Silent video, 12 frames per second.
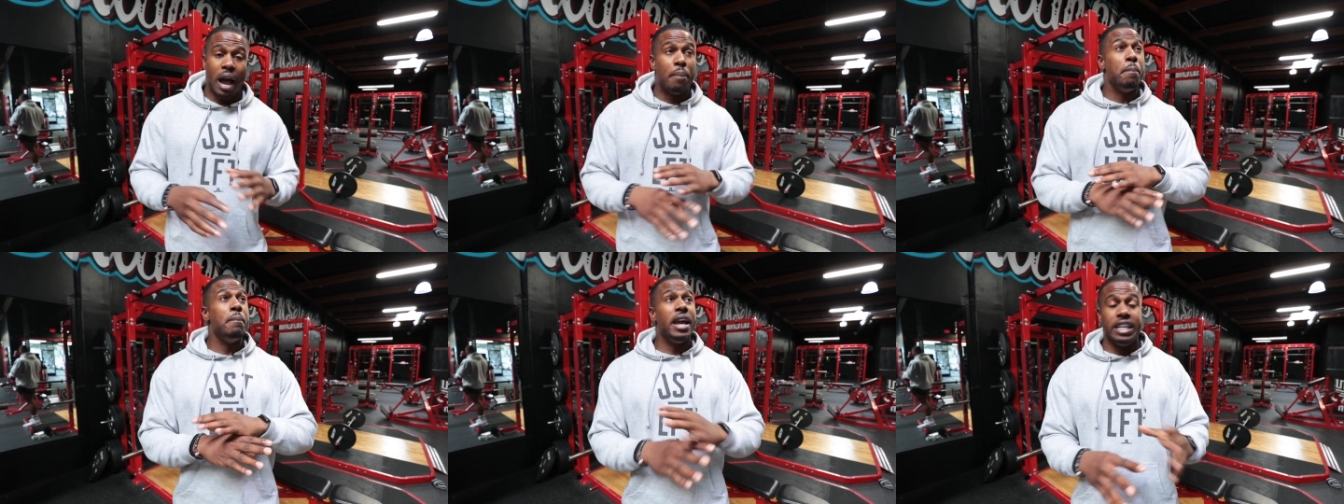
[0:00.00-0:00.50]
by
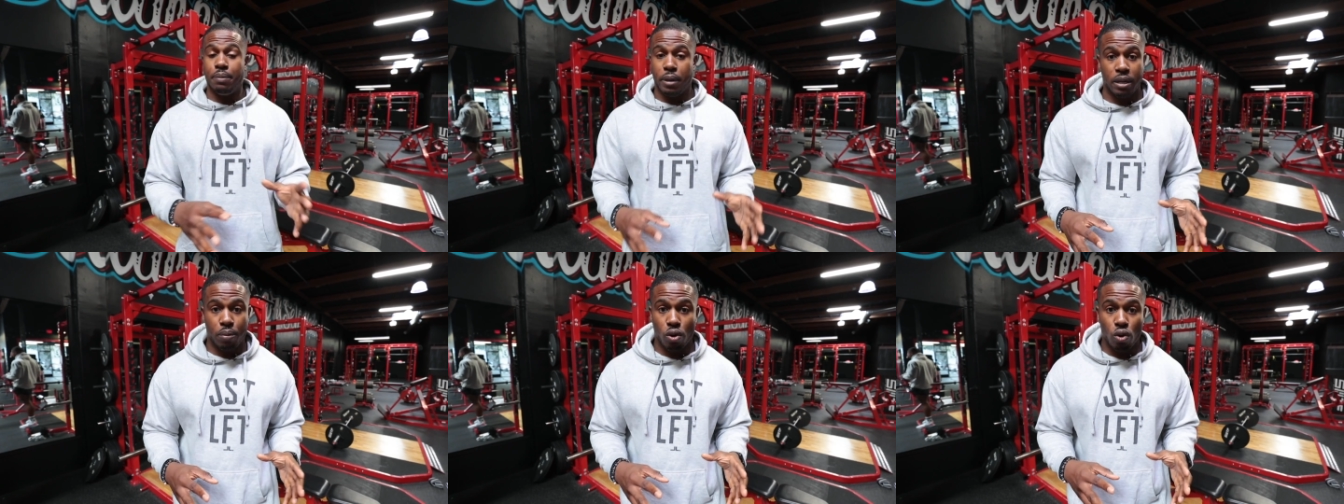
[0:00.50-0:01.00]
many
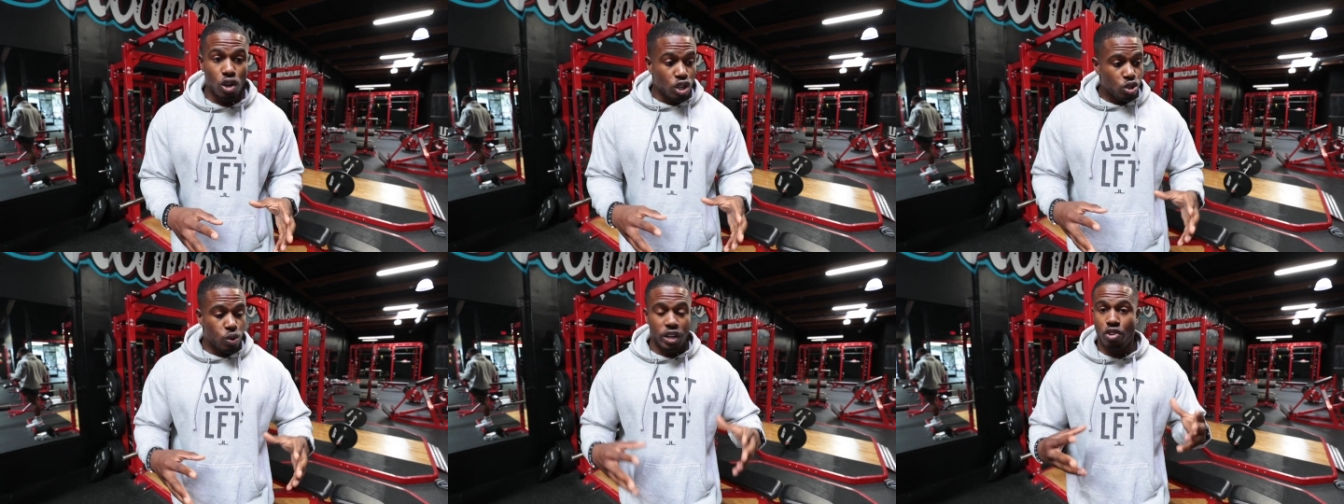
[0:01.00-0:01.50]
people
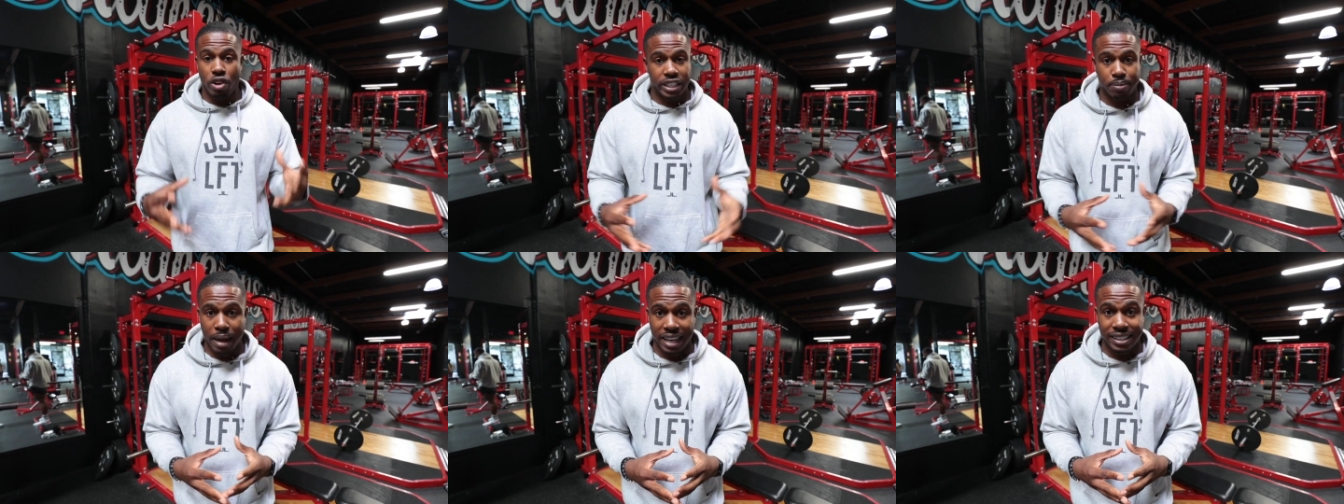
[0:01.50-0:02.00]
to
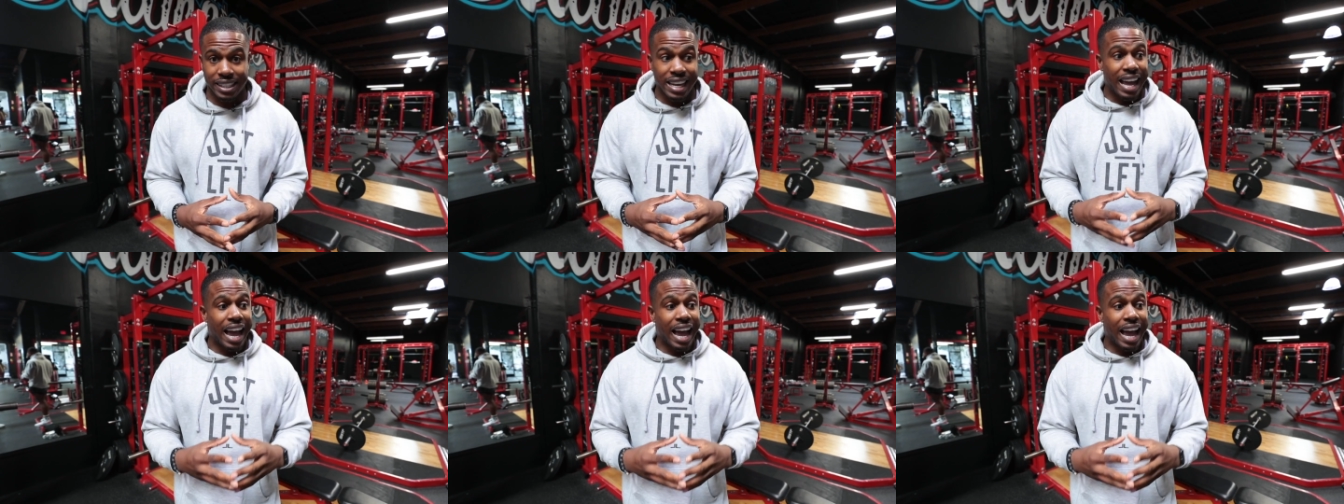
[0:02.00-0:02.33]
increase mass.